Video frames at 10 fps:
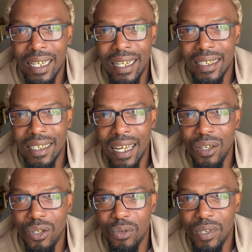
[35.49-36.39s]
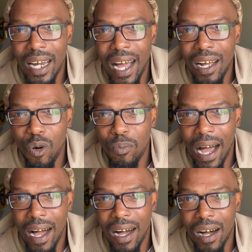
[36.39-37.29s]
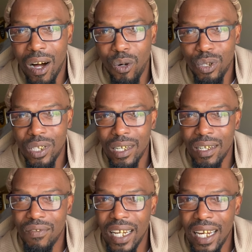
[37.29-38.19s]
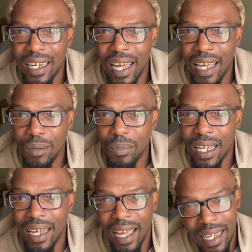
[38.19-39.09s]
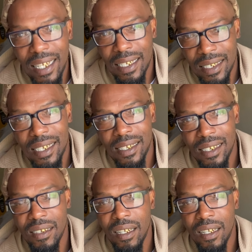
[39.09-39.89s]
it'll tell you that I go by a host of nicknames and aliases,